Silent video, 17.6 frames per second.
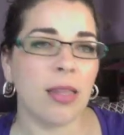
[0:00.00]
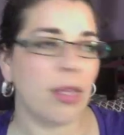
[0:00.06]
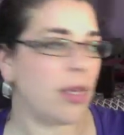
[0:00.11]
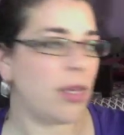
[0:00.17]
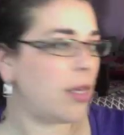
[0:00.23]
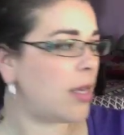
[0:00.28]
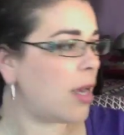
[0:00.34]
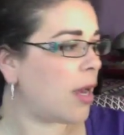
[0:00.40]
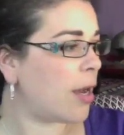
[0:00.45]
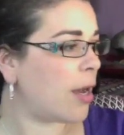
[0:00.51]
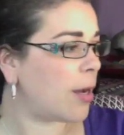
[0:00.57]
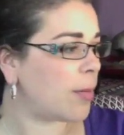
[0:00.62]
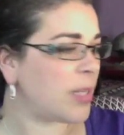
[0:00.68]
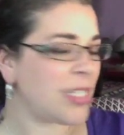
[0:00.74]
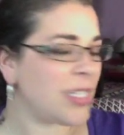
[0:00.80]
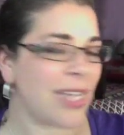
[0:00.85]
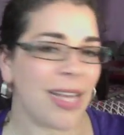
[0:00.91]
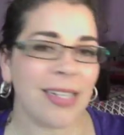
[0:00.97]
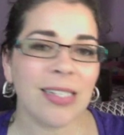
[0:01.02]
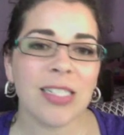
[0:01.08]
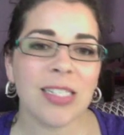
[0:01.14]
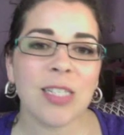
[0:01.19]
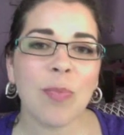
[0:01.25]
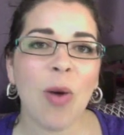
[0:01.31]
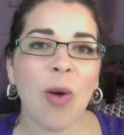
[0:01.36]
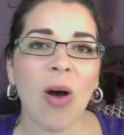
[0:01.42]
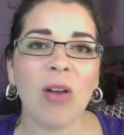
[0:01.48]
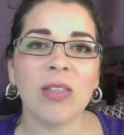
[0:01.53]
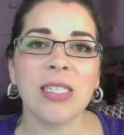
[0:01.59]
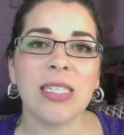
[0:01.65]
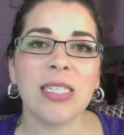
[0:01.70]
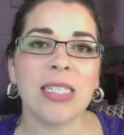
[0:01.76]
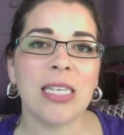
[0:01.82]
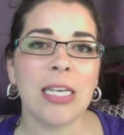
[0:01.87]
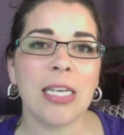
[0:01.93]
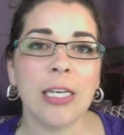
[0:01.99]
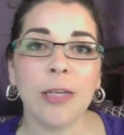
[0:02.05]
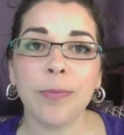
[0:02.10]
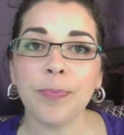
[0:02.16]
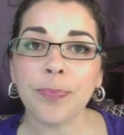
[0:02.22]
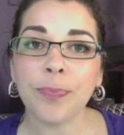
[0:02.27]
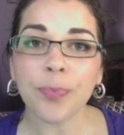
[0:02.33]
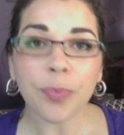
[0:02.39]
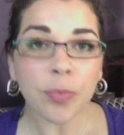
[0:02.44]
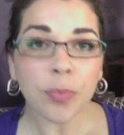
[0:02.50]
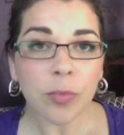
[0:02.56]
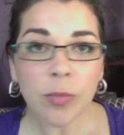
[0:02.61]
the attendance policy,